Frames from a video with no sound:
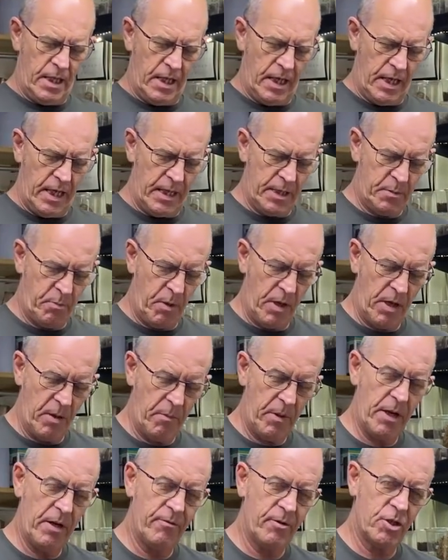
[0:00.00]
it's been a
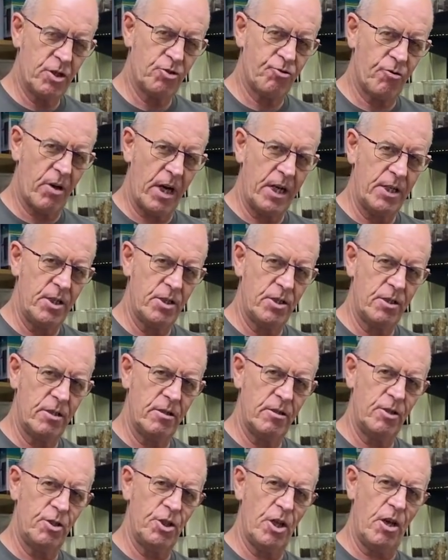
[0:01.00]
bit of a
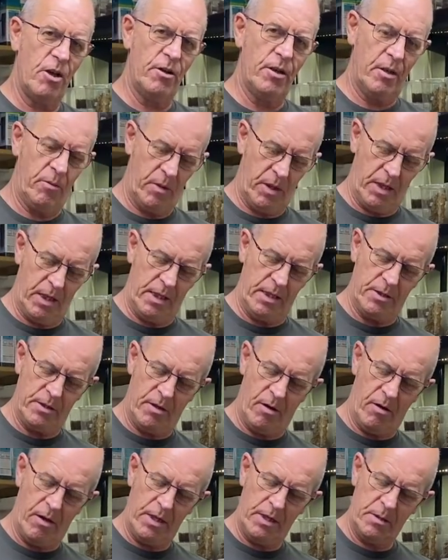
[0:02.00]
strange journey with these
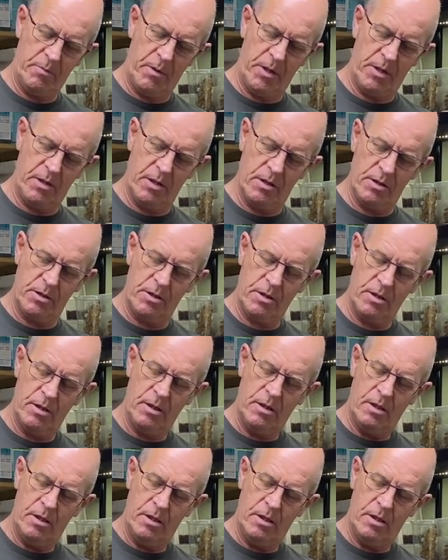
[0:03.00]
guys, because